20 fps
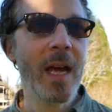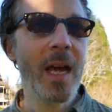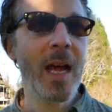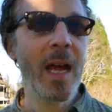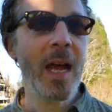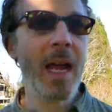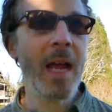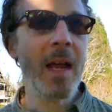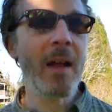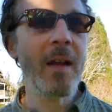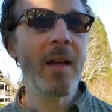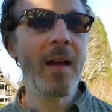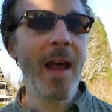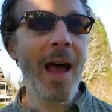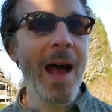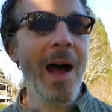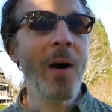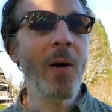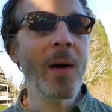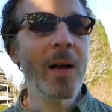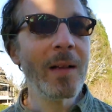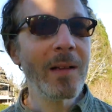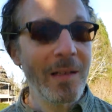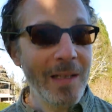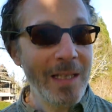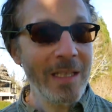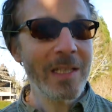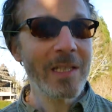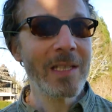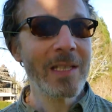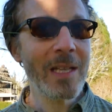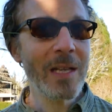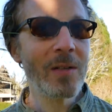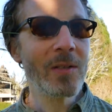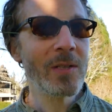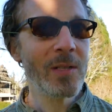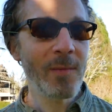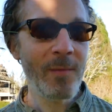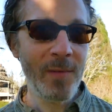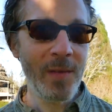And now at least
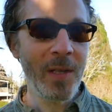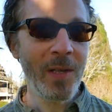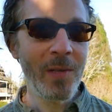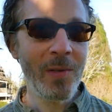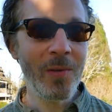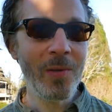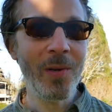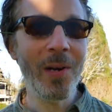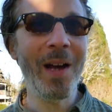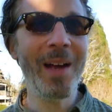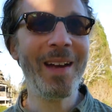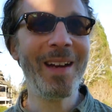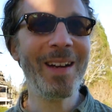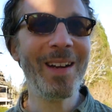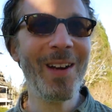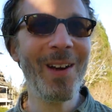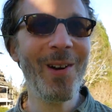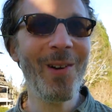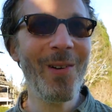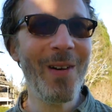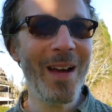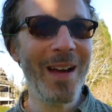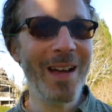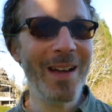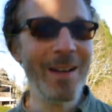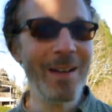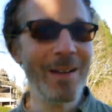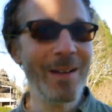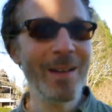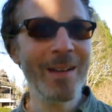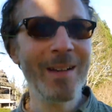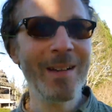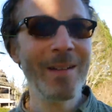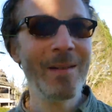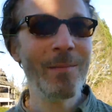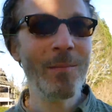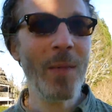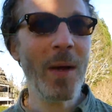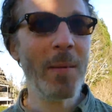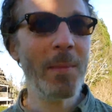there's a few, you know, and
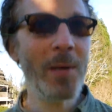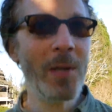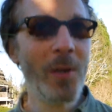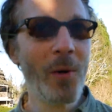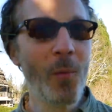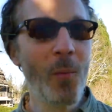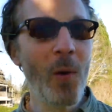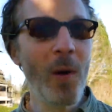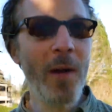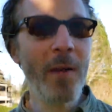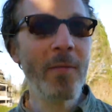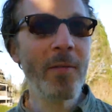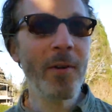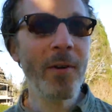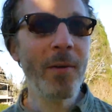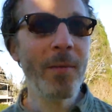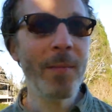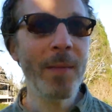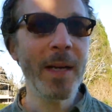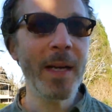maybe you're one of them.